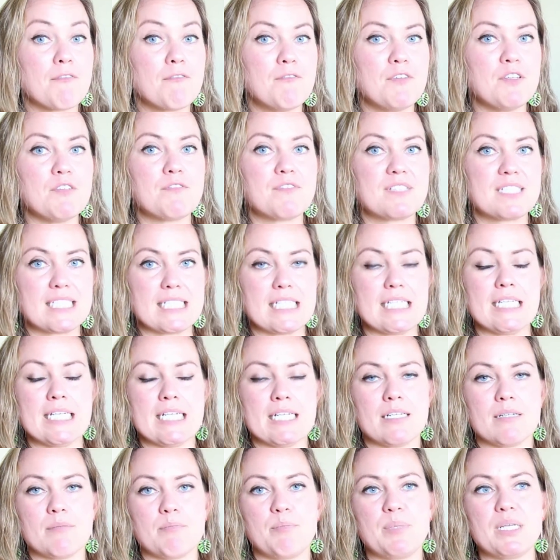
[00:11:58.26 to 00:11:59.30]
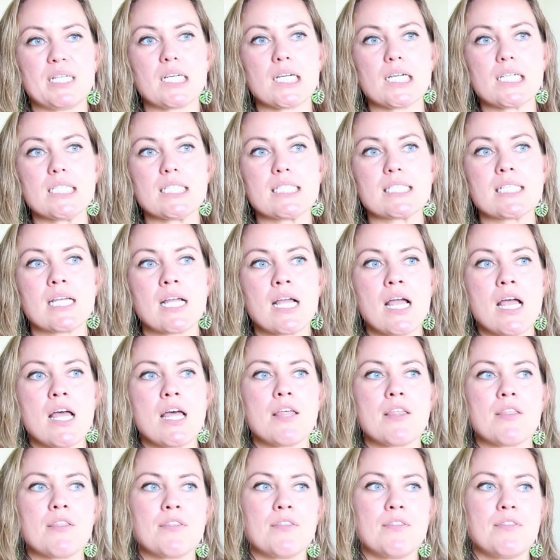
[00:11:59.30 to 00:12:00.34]
15 because
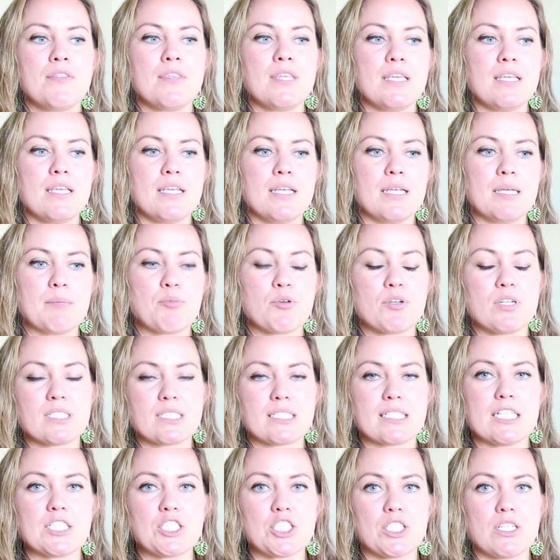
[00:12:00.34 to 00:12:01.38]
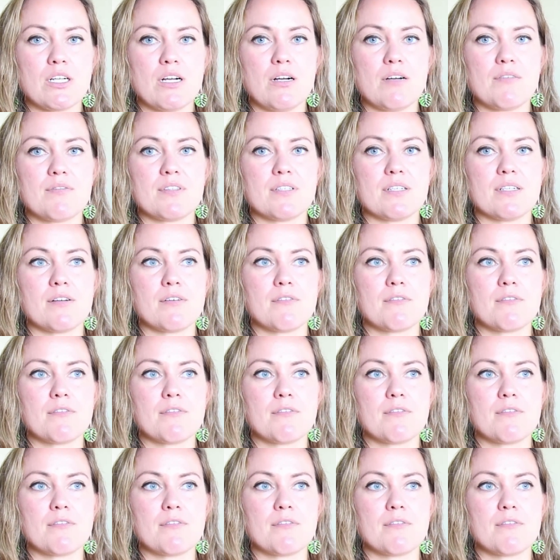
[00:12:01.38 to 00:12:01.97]
the pronunciation of the